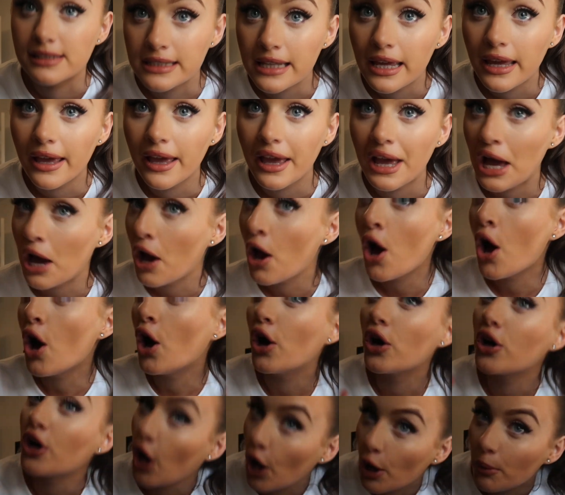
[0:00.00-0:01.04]
to sit here,
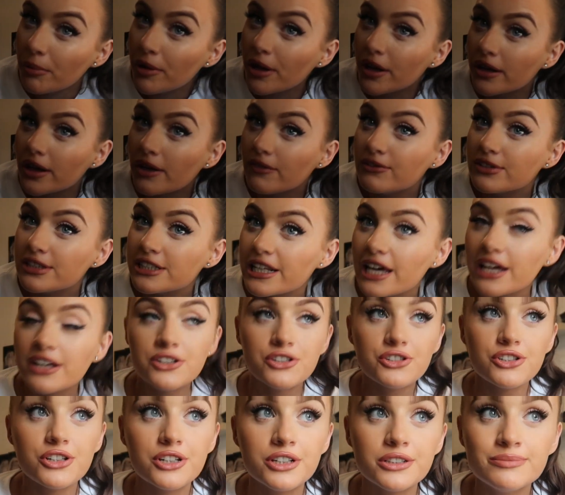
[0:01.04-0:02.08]
copy a
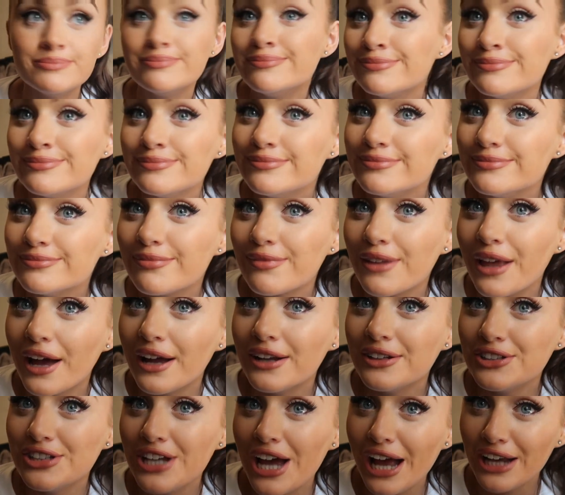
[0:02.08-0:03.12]
conversation.
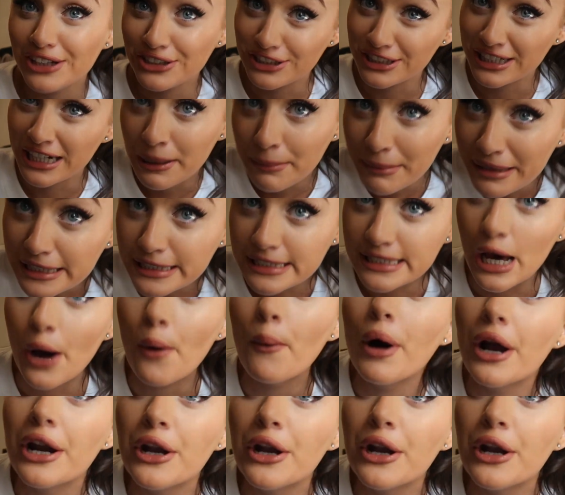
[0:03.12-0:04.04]
And yeah, she's going to be so